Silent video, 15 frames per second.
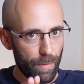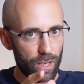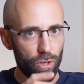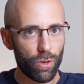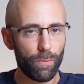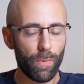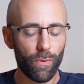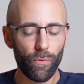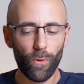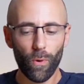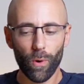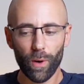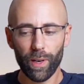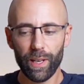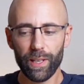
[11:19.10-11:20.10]
mentioned
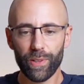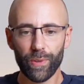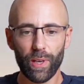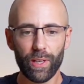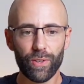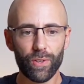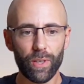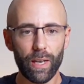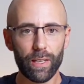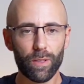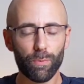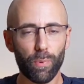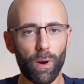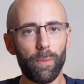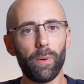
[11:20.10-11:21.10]
before. It's it's it's
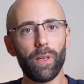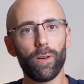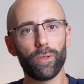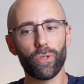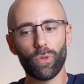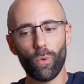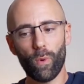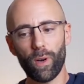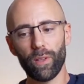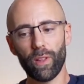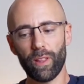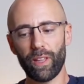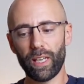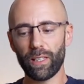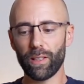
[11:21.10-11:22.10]
probably also one of the
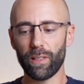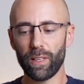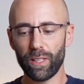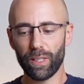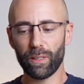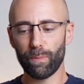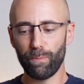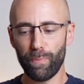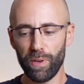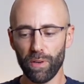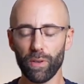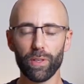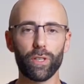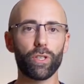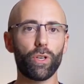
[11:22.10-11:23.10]
things that this
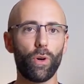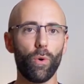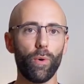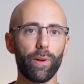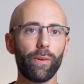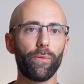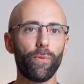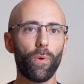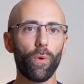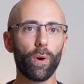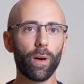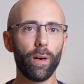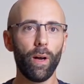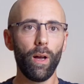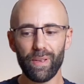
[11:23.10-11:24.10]
beer is going
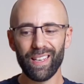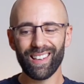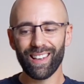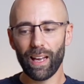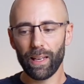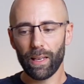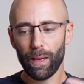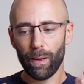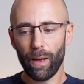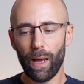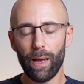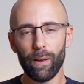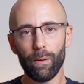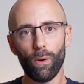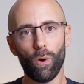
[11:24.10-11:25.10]
for. Being yeah, like you're a,
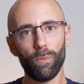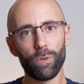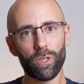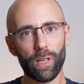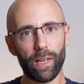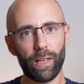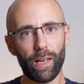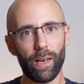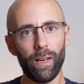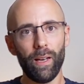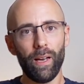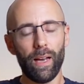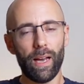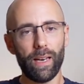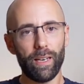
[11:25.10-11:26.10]
probably right. A, almost like a
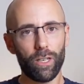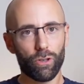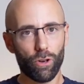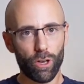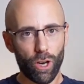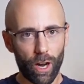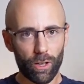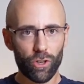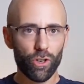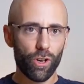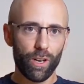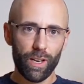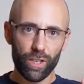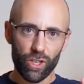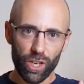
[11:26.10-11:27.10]
an
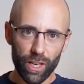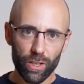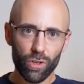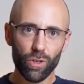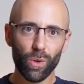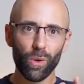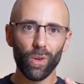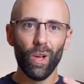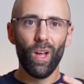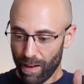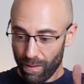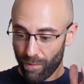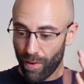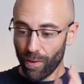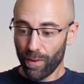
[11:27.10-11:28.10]
introduction, a gentle
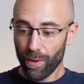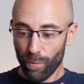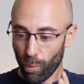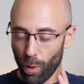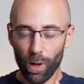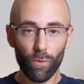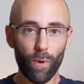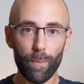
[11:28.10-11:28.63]
and very well